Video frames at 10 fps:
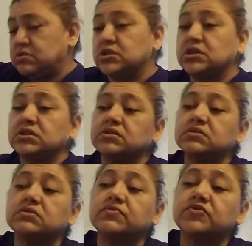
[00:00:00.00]

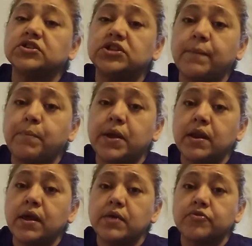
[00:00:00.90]
just for
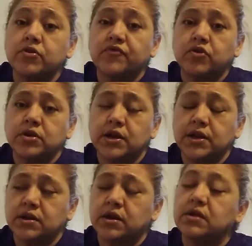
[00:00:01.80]
shipping,
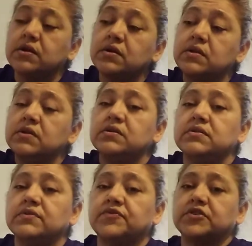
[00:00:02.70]
34.99
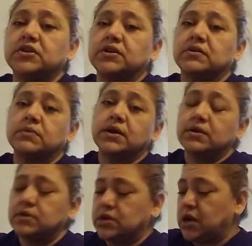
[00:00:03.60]
for a
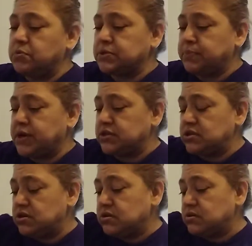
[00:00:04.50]
regular cabbage patch,
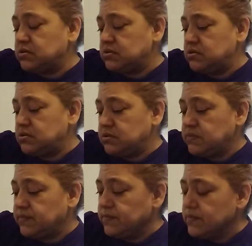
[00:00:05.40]
you know.
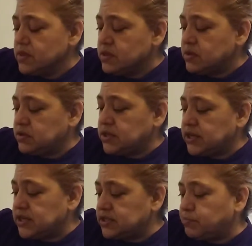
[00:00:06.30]

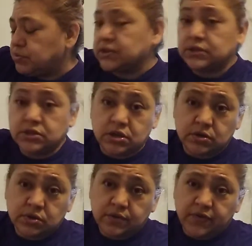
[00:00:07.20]
That has, you
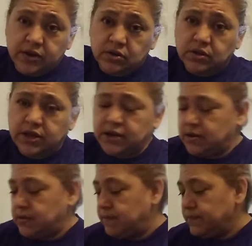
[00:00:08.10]
know, the vinyl
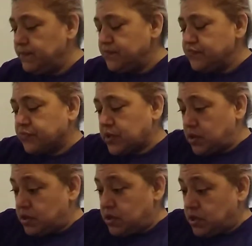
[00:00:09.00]
head.
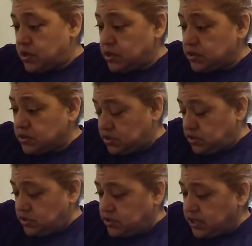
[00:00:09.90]
And
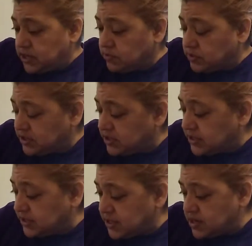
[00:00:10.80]
then it was
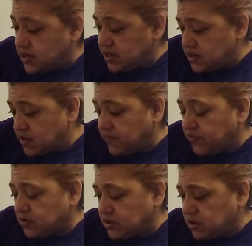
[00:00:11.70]
$19.99
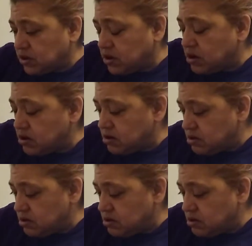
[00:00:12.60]
for the doll.